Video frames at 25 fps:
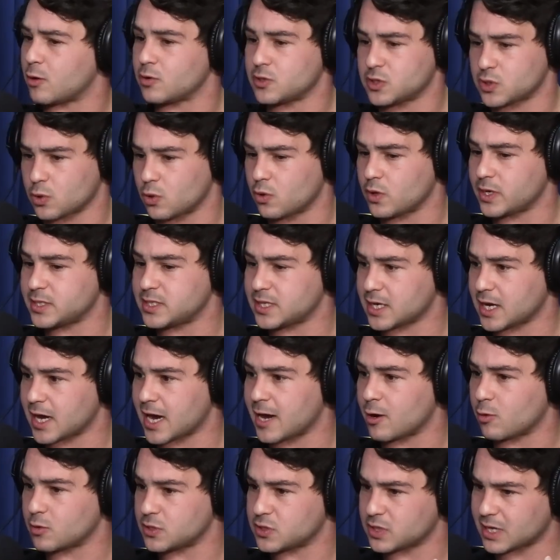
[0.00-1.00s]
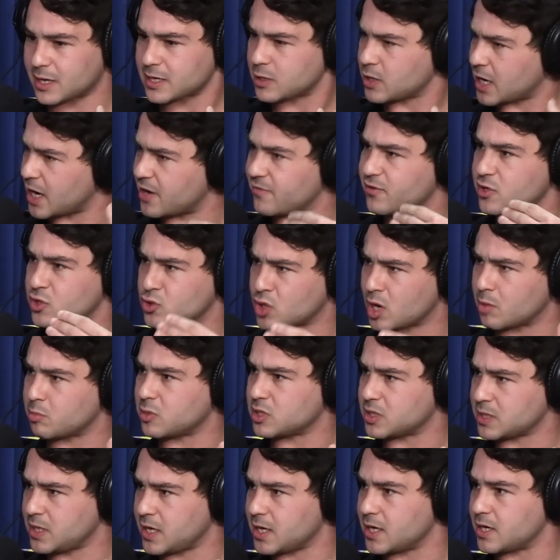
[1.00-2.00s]
was a kind of a
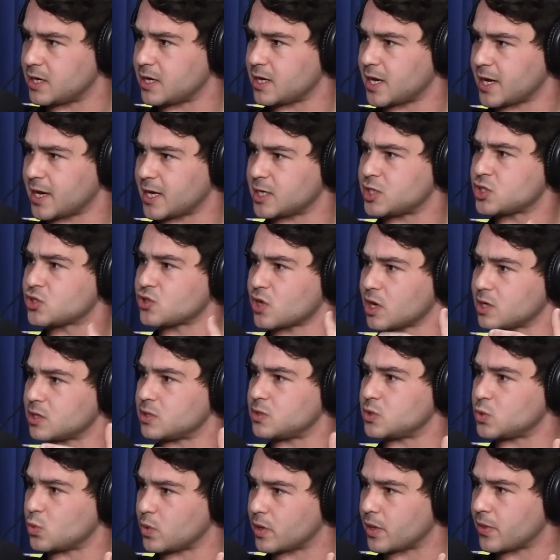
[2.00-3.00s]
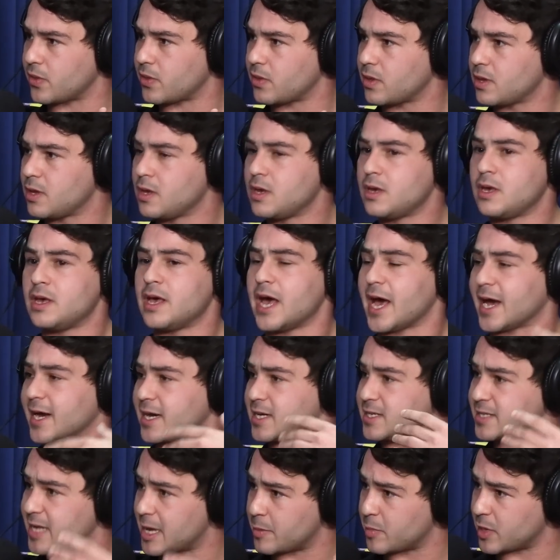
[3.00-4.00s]
troubled kid, and I struggled with
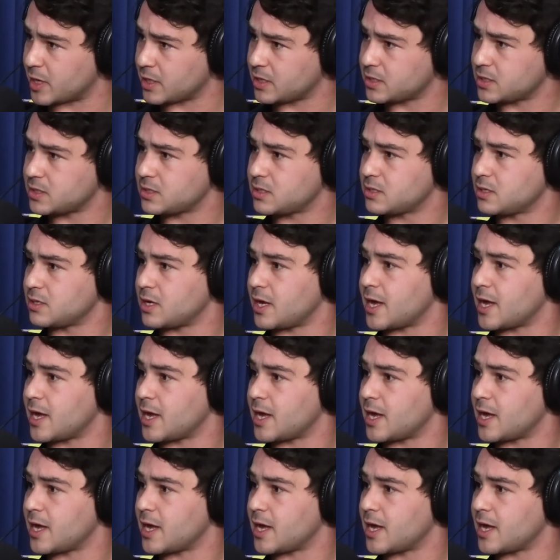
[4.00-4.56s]
academics.